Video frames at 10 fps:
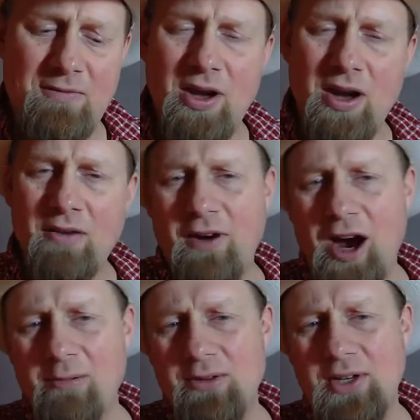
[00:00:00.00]
young
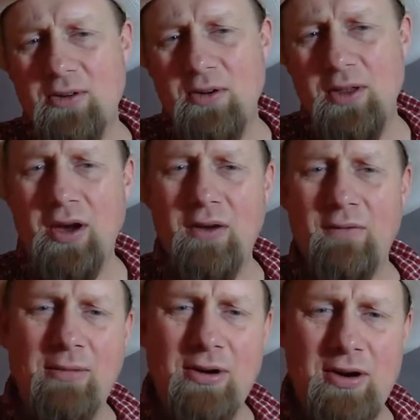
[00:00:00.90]
farmers that go to the Young
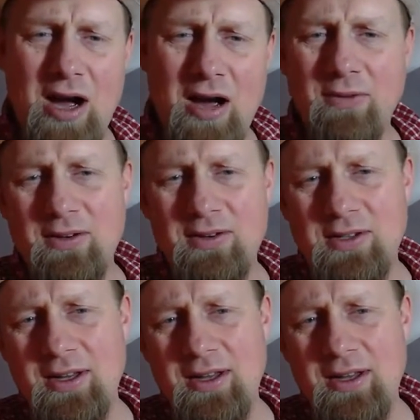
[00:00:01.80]
Farmer Conference,